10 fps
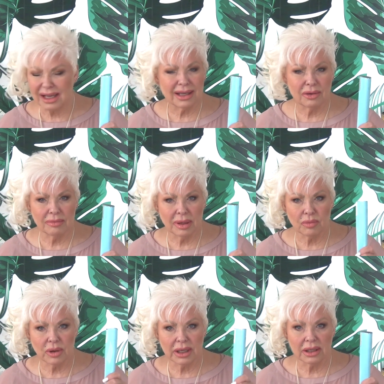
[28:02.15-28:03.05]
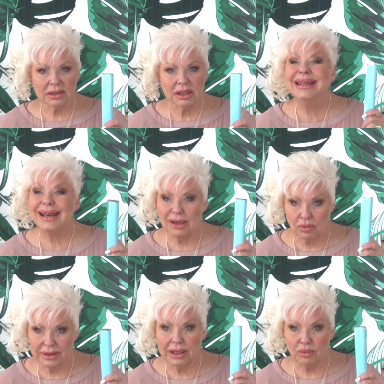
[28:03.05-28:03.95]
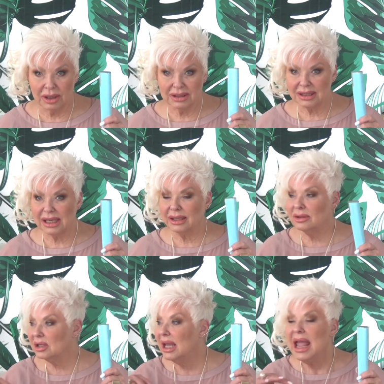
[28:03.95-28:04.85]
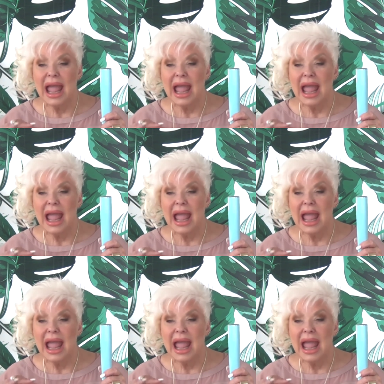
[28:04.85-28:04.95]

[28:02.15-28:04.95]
I can't remember what else. Get it when they run sales,